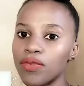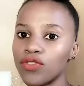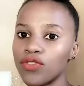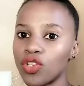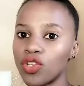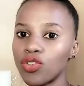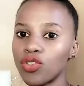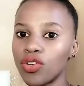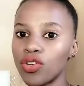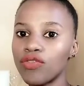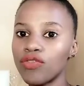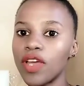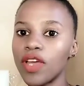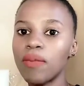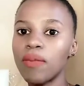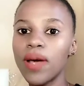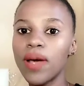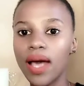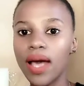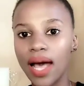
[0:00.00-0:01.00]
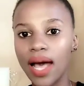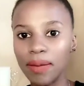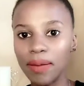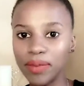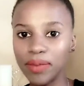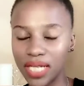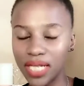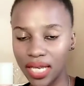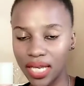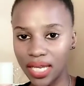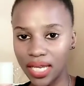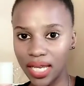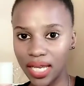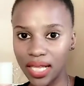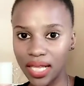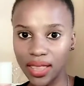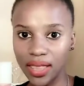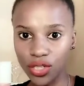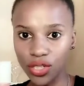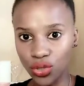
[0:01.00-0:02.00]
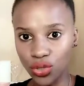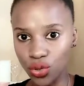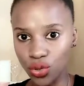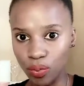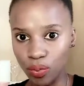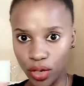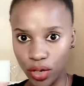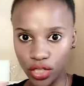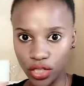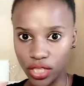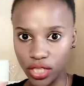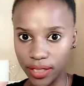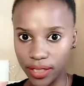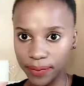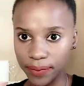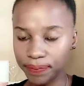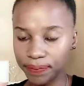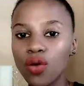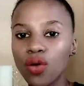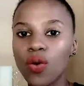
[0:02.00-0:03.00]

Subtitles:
If you don't confirm, I'm taking in this new person.